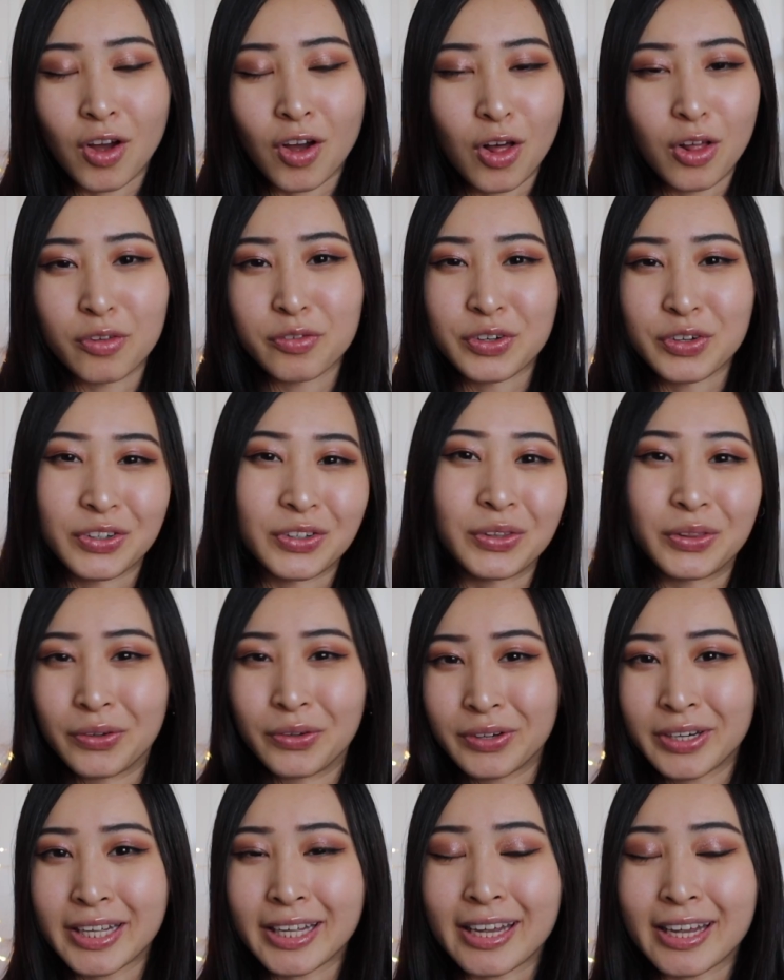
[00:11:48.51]
all of your
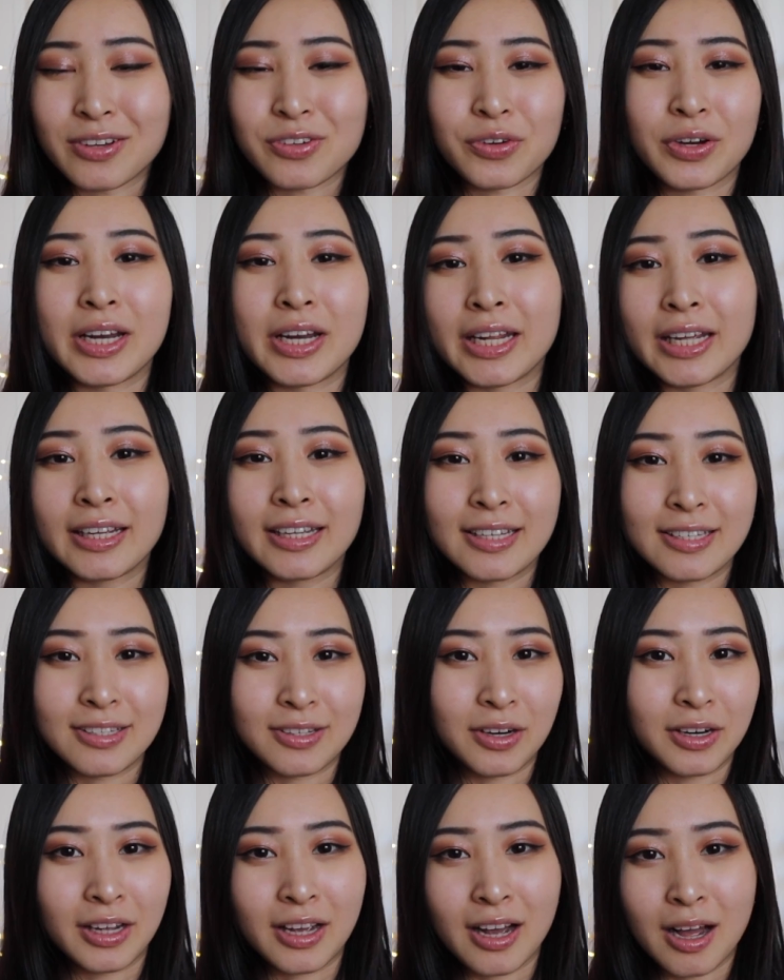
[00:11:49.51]
learning and training is
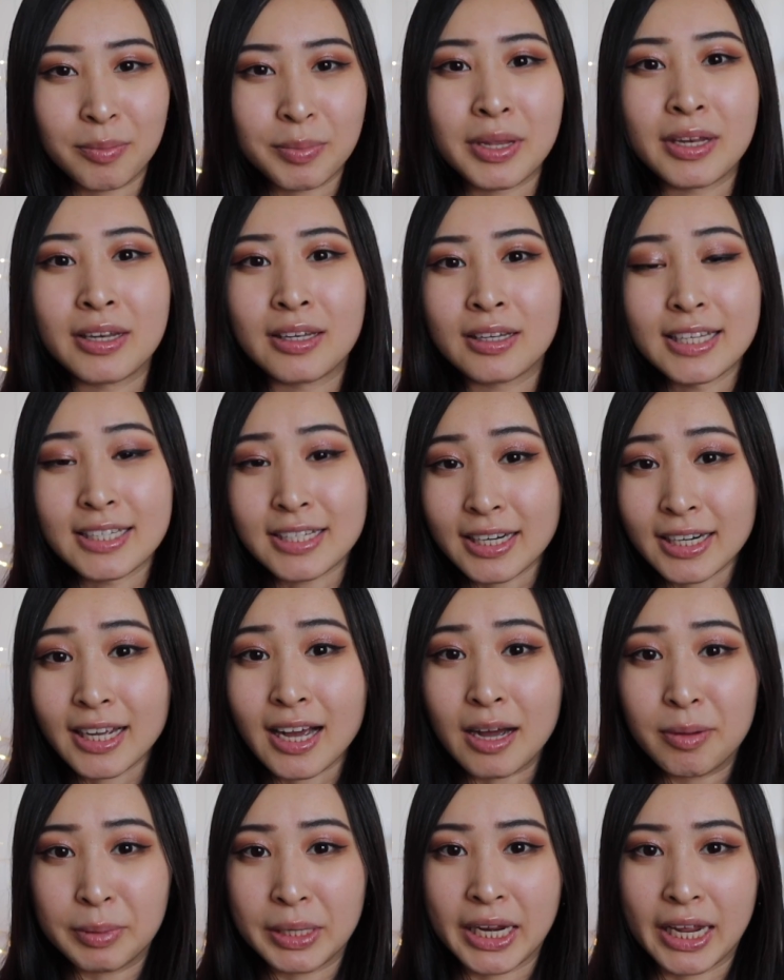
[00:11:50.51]
gonna come in is gonna
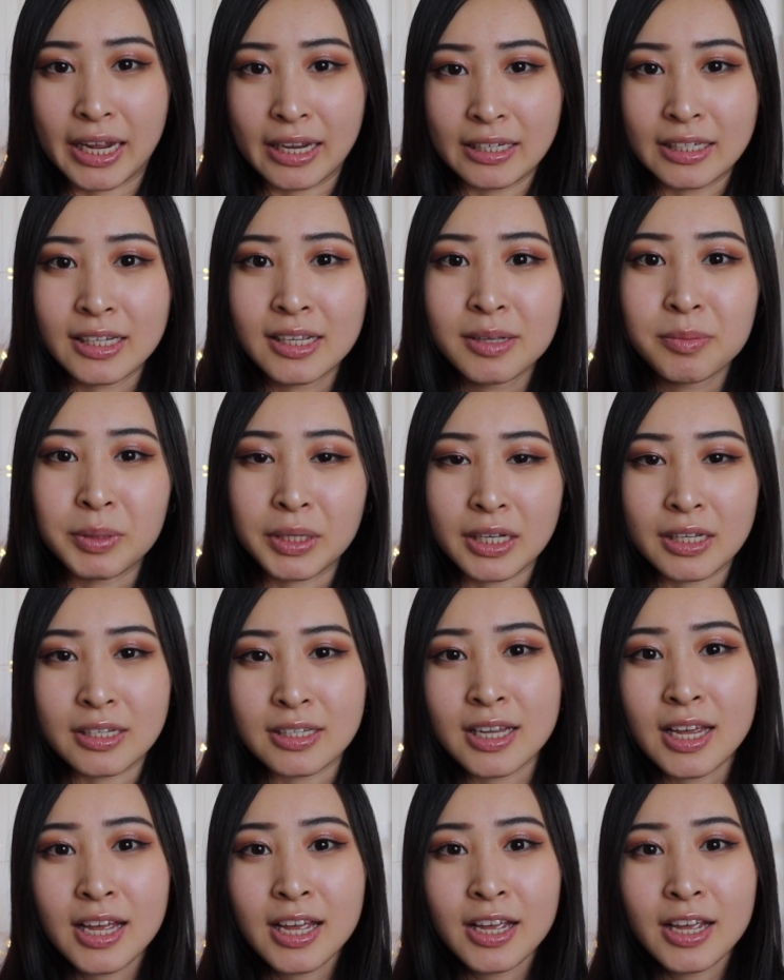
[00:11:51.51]
come in handy because